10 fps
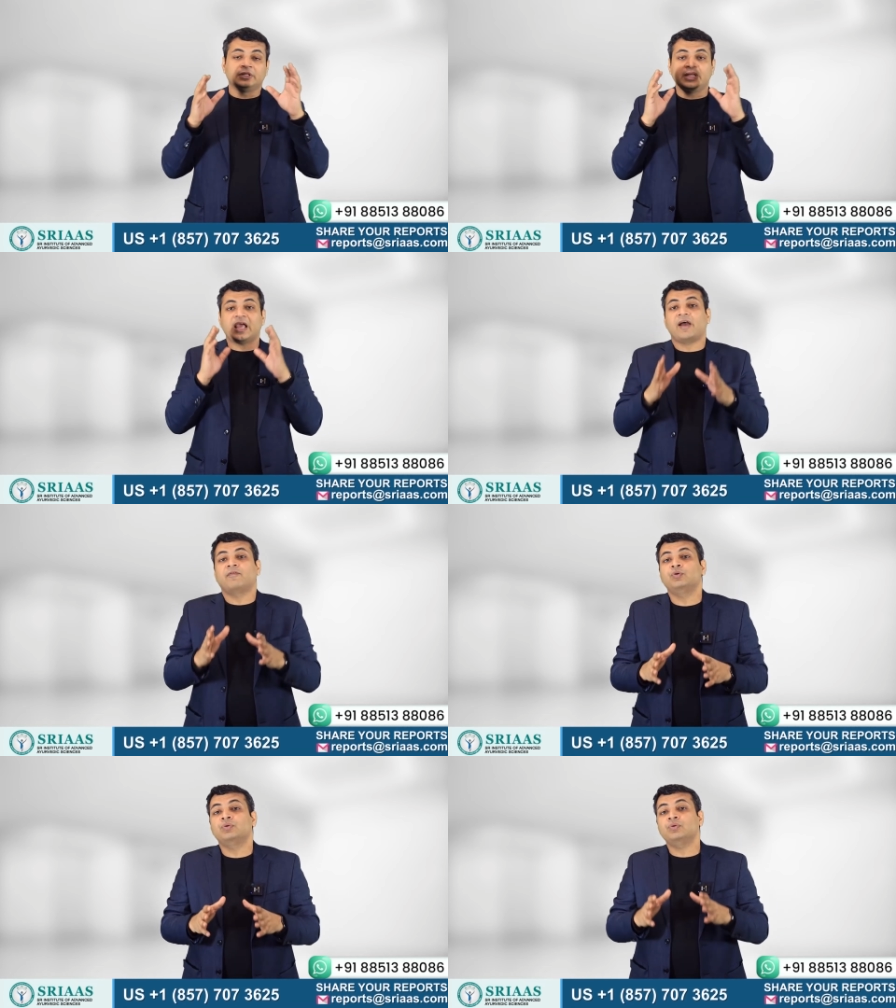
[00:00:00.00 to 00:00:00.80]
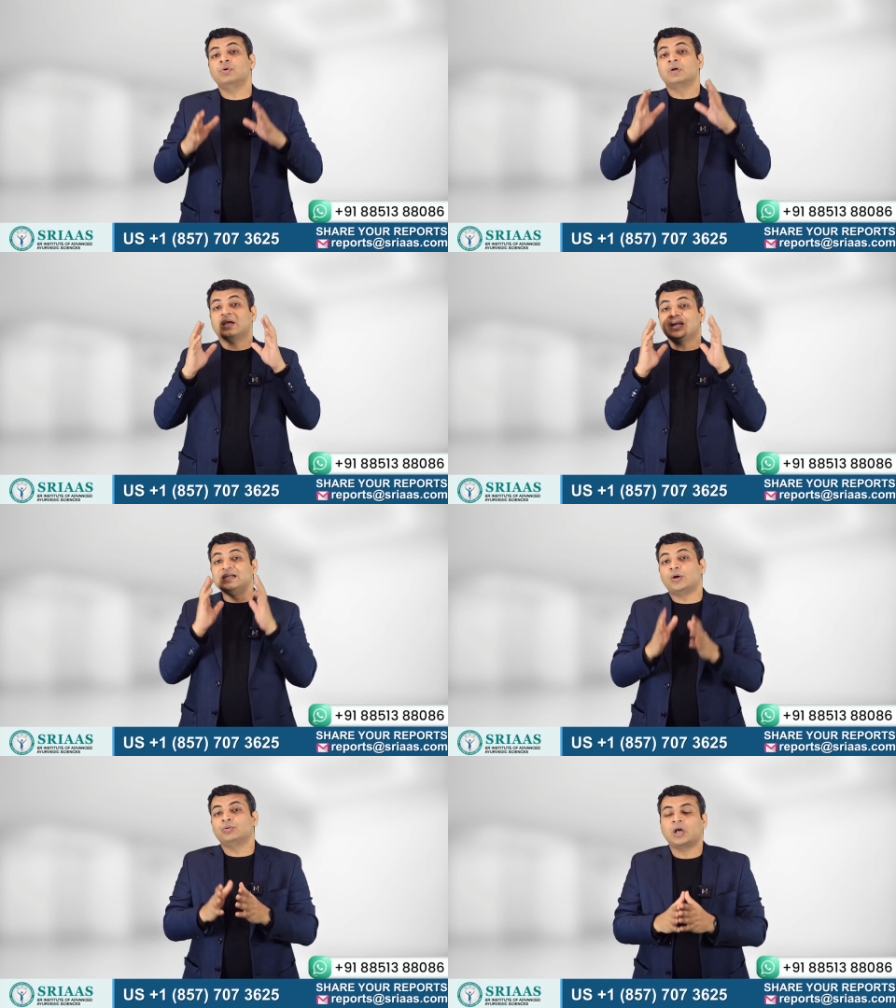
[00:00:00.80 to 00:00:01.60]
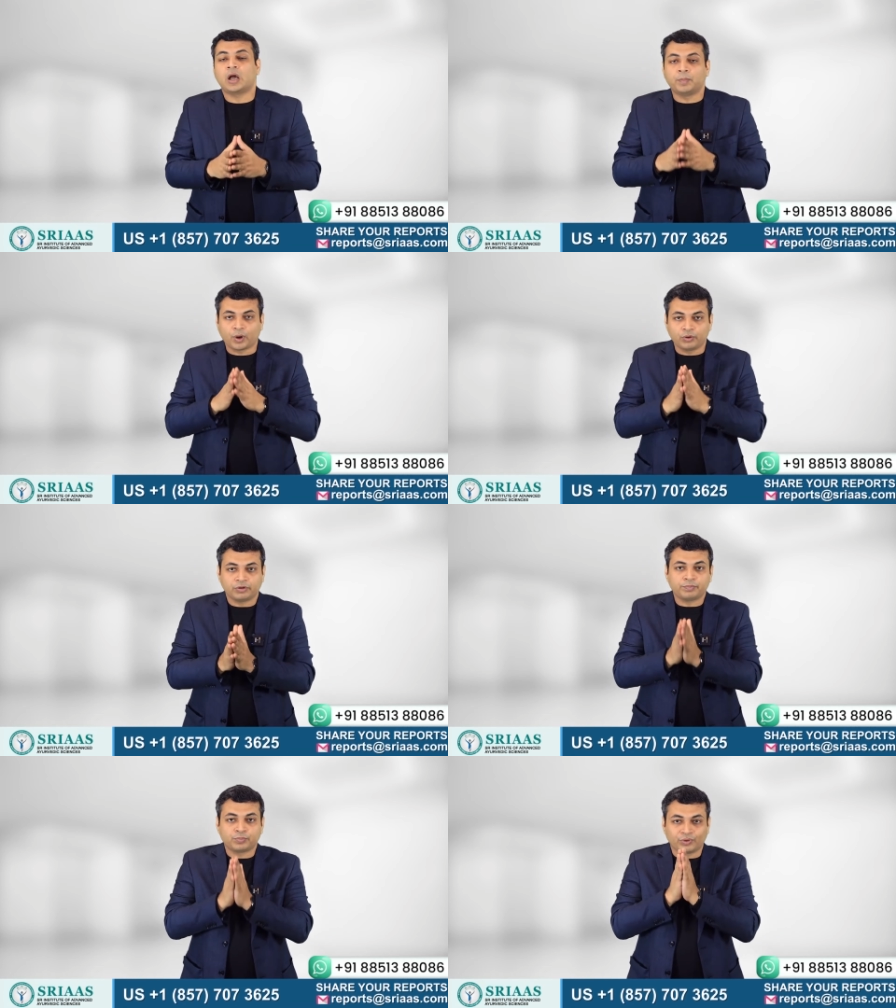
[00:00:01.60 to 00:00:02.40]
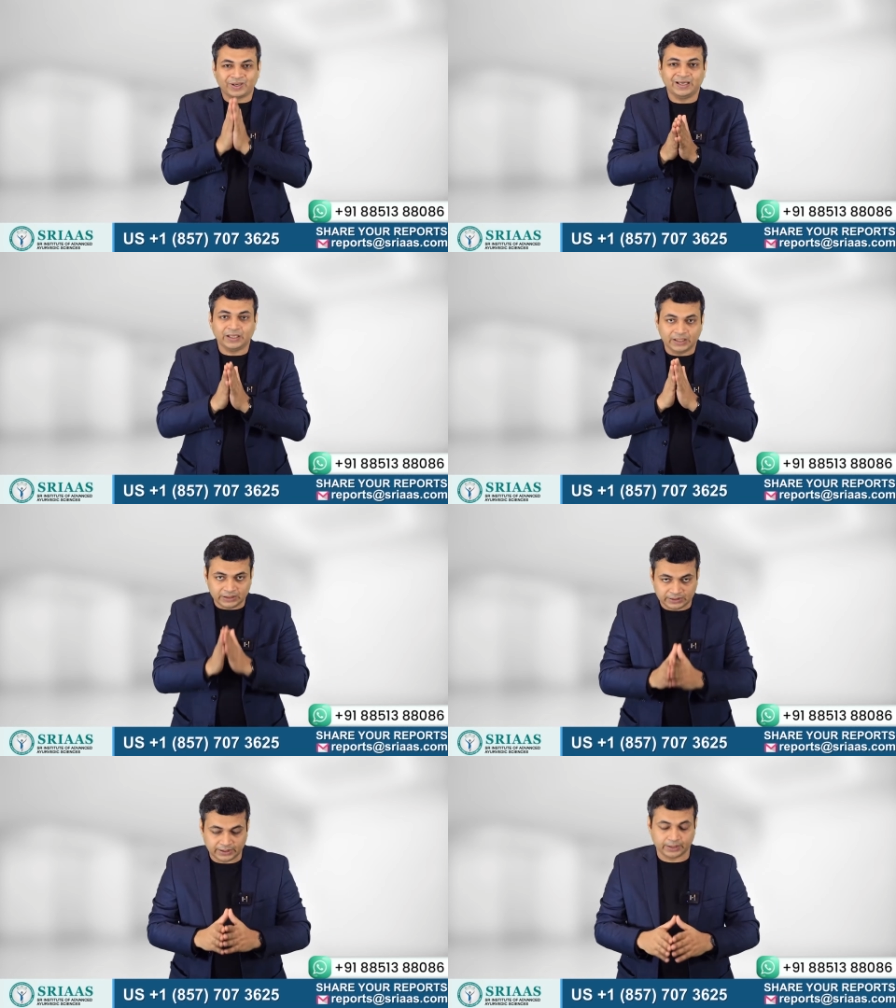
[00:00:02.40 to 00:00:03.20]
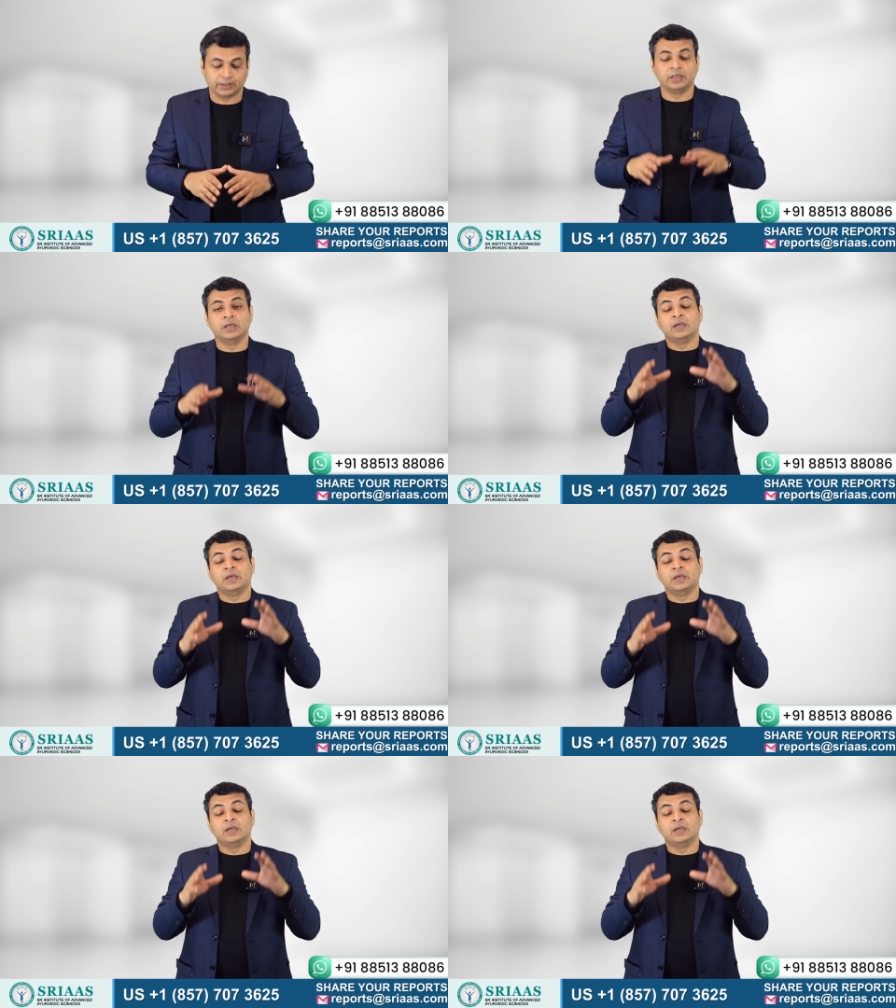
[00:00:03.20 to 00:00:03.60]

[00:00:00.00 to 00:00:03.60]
they have to cut down the amount of protein intake.